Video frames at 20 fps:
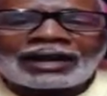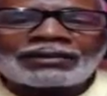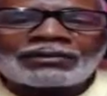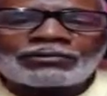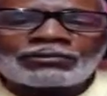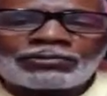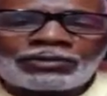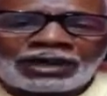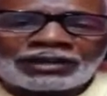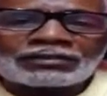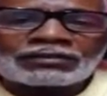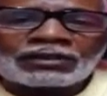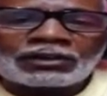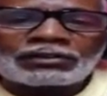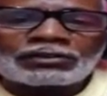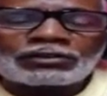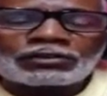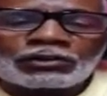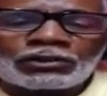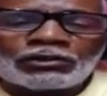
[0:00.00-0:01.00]
how the rest
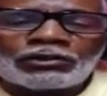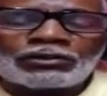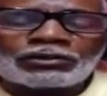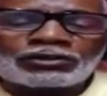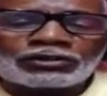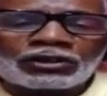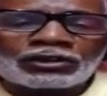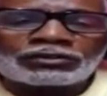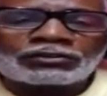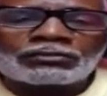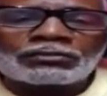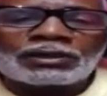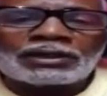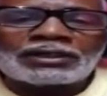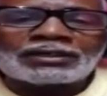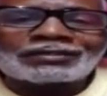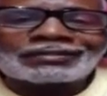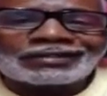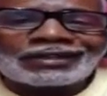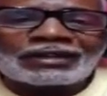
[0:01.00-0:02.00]
of the school system
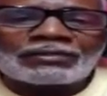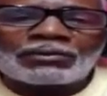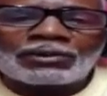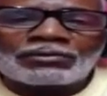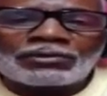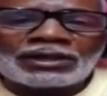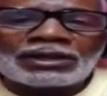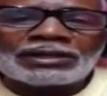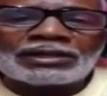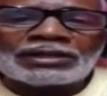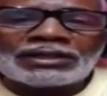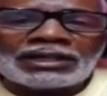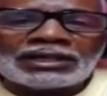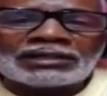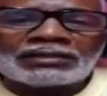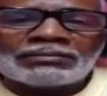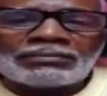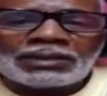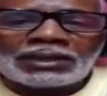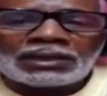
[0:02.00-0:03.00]
in the city of Meridian
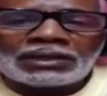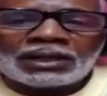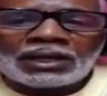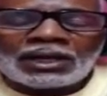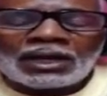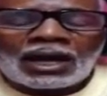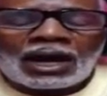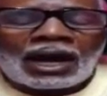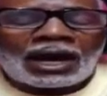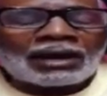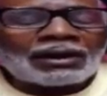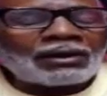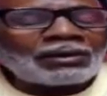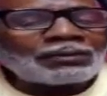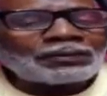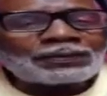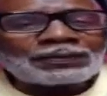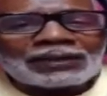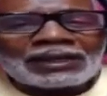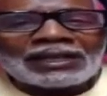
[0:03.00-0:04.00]
need to be. I
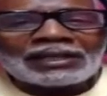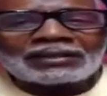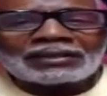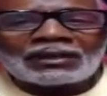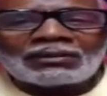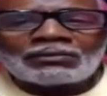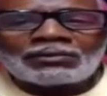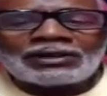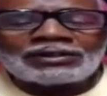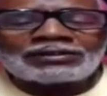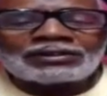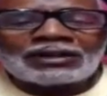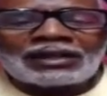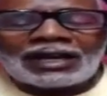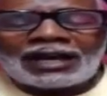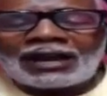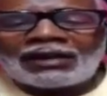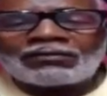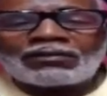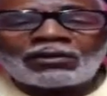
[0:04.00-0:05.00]
don't think that we should
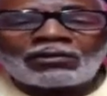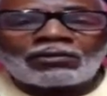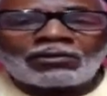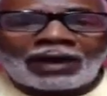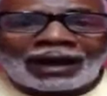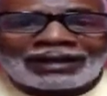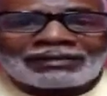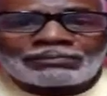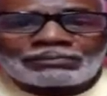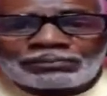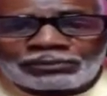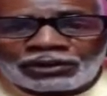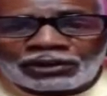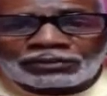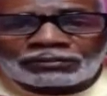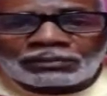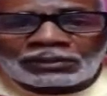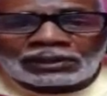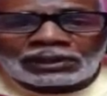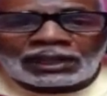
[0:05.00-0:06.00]
have a white
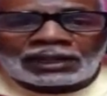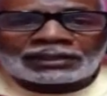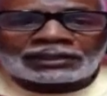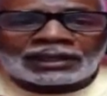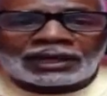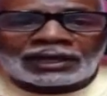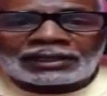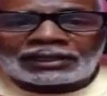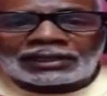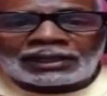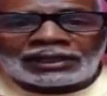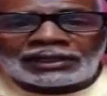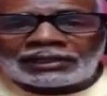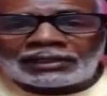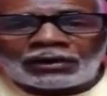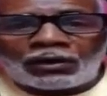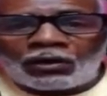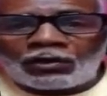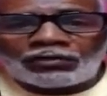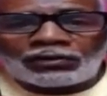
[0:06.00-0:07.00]
principal like that
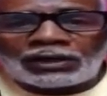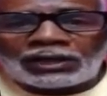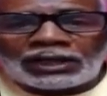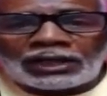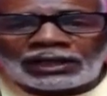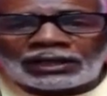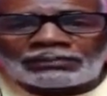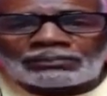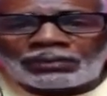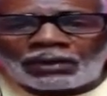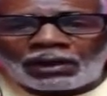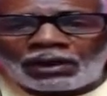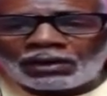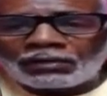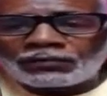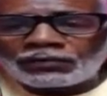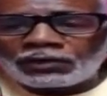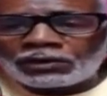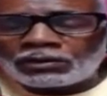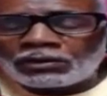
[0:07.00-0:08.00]
lady over there at
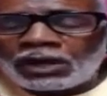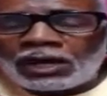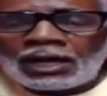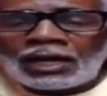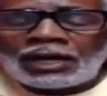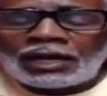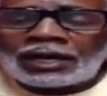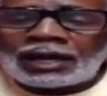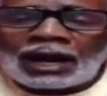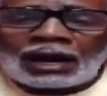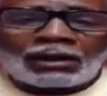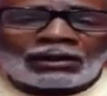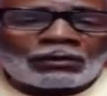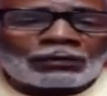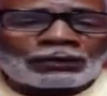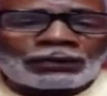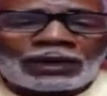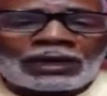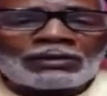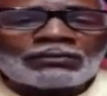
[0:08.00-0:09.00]
Parkview, and I
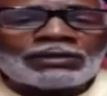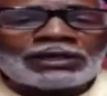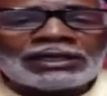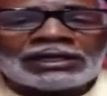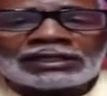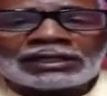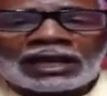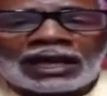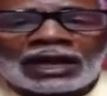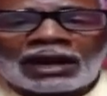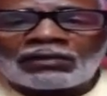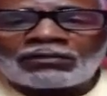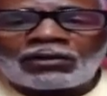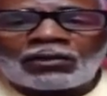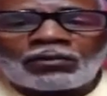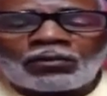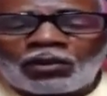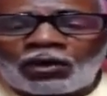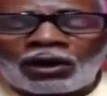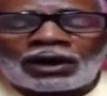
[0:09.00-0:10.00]
don't think we need to have
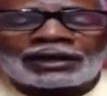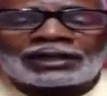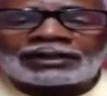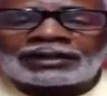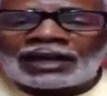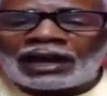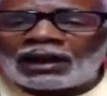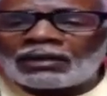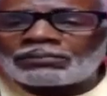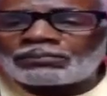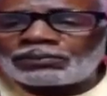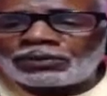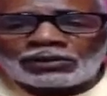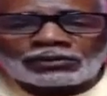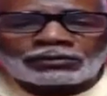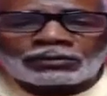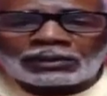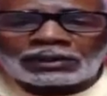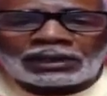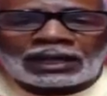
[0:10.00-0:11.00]
a watered-down
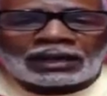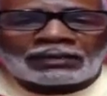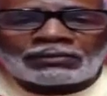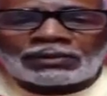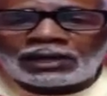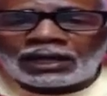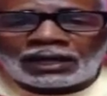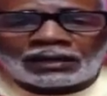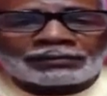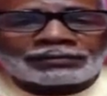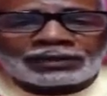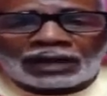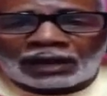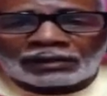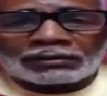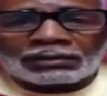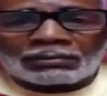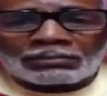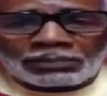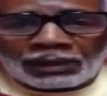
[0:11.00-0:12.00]
principal like we have
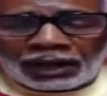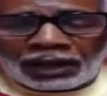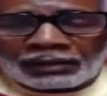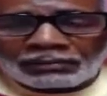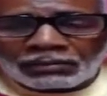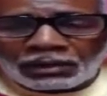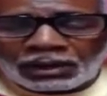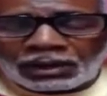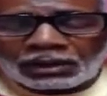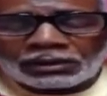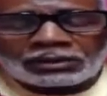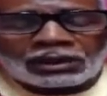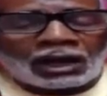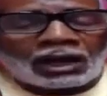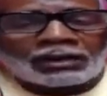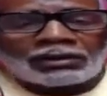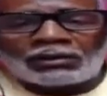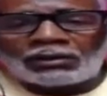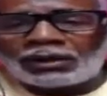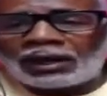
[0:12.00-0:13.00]
Dr. Blackburn.
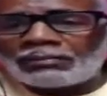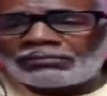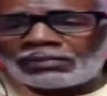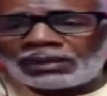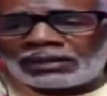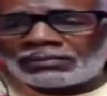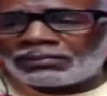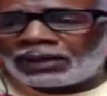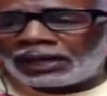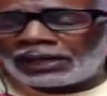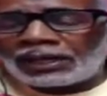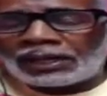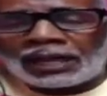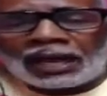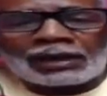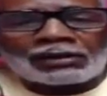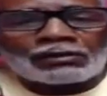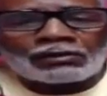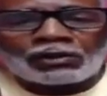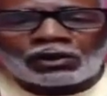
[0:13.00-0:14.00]
Y'all know what I mean by that.
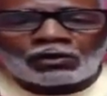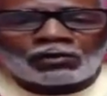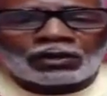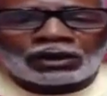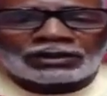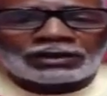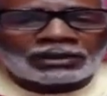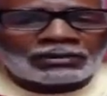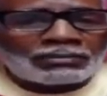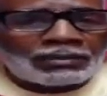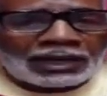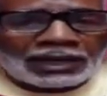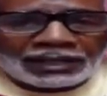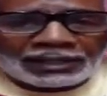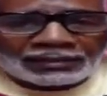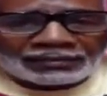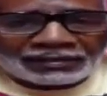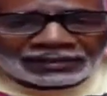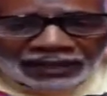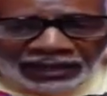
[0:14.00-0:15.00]
I don't know whether the
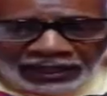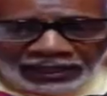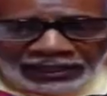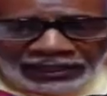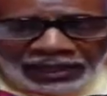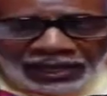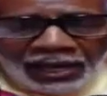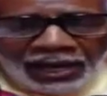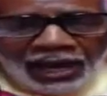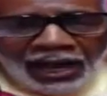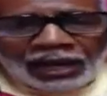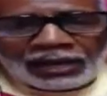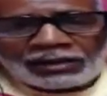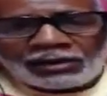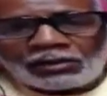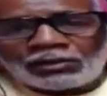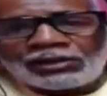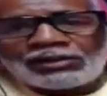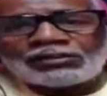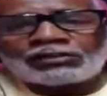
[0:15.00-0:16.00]
man is gay. I
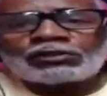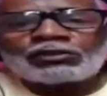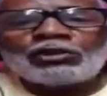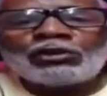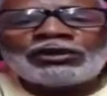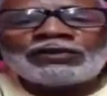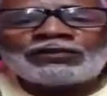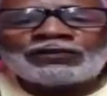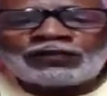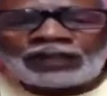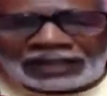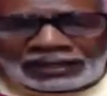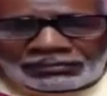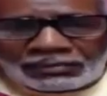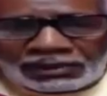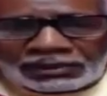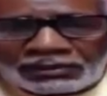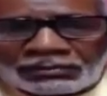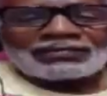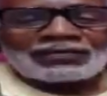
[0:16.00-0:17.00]
know he's too effeminate.
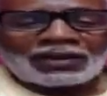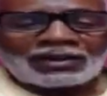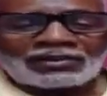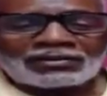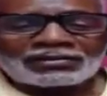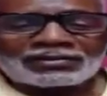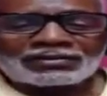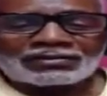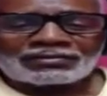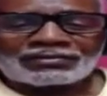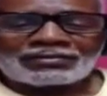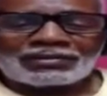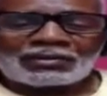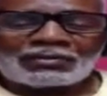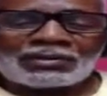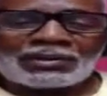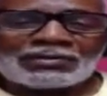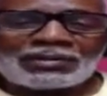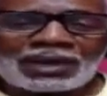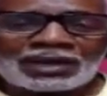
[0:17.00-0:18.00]
Folks,
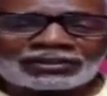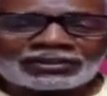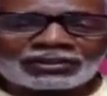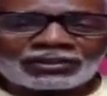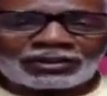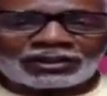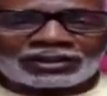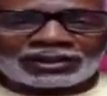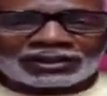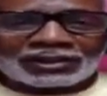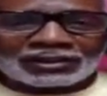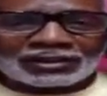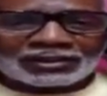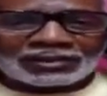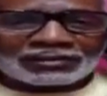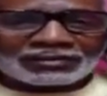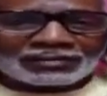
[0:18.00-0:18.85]
we'll be back shortly.